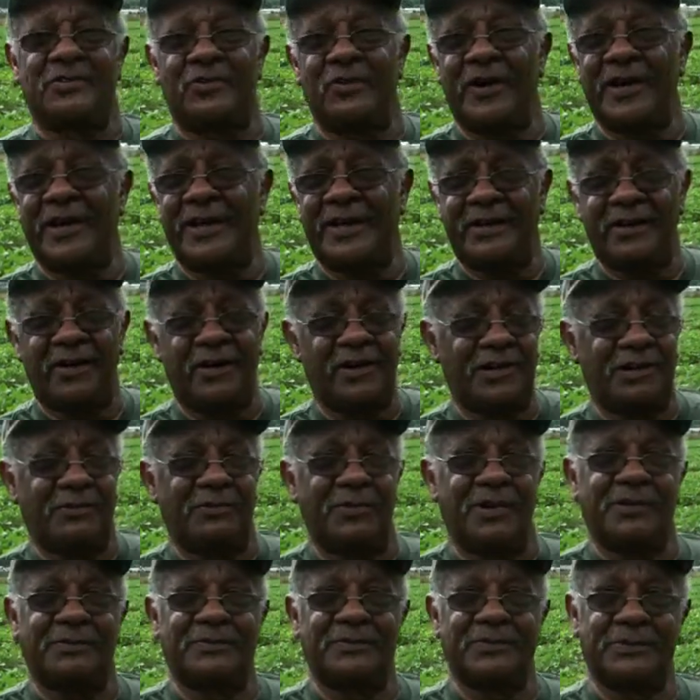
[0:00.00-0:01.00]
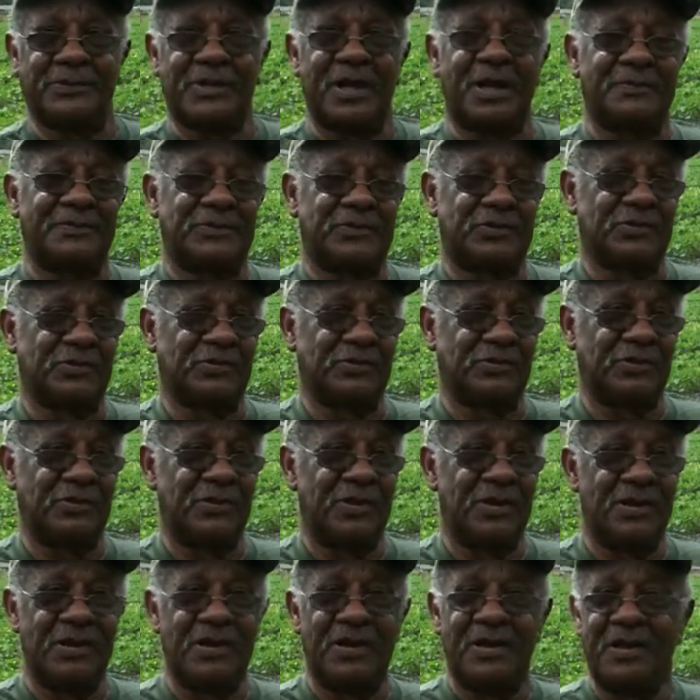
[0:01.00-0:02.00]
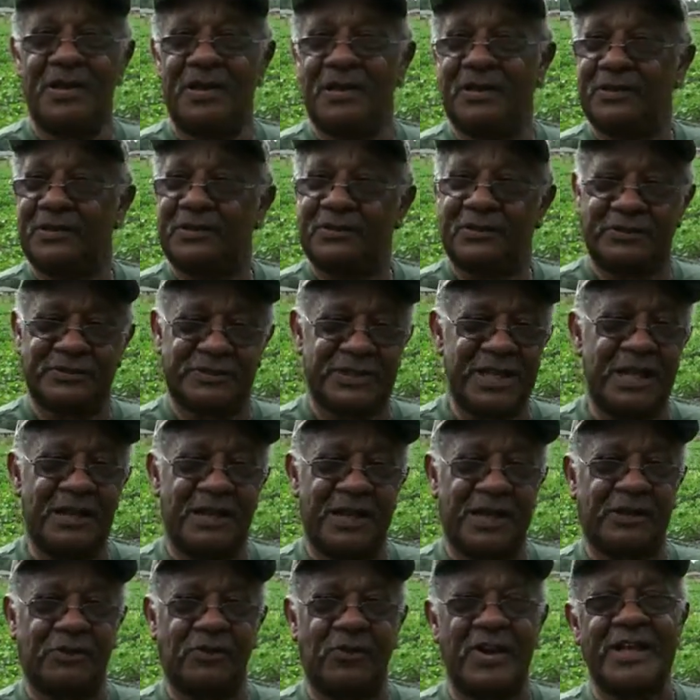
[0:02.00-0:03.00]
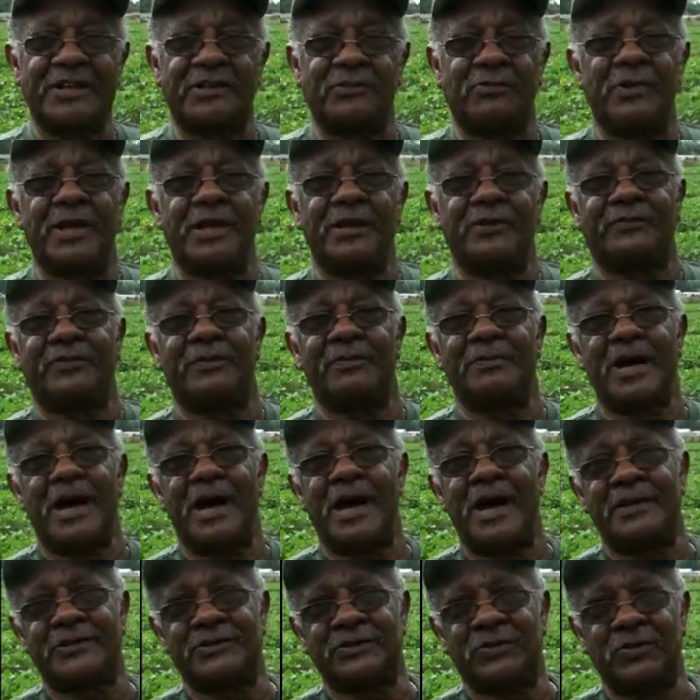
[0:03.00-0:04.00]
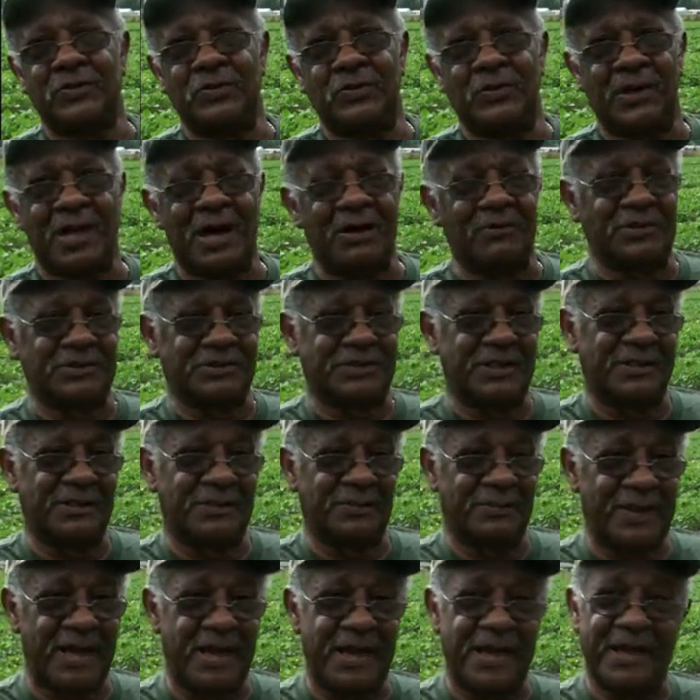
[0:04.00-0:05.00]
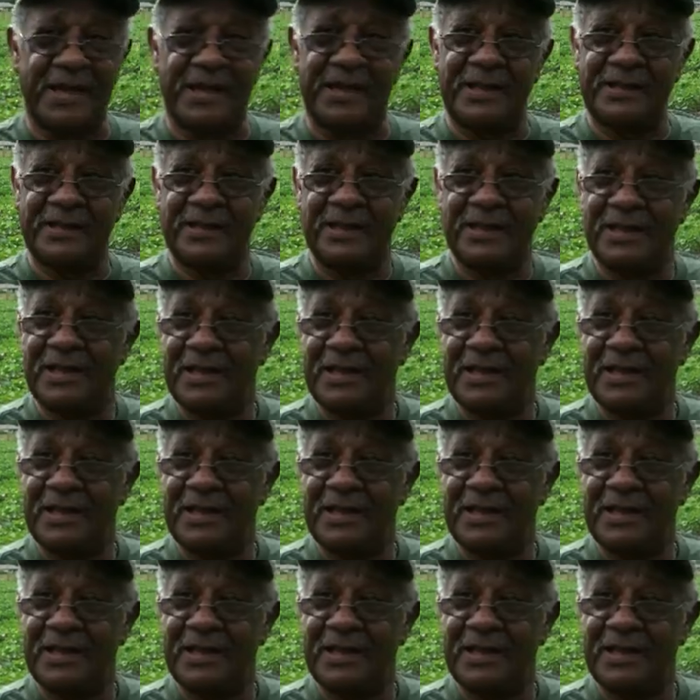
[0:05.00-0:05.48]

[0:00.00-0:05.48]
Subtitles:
grade all the way up to till I graduated from high school. I was in a band.